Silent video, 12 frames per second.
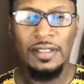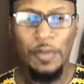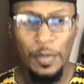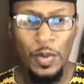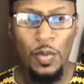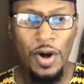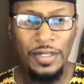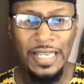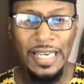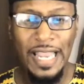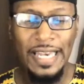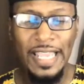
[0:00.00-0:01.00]
from the work
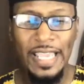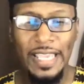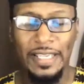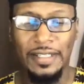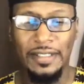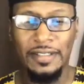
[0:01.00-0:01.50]
that they did.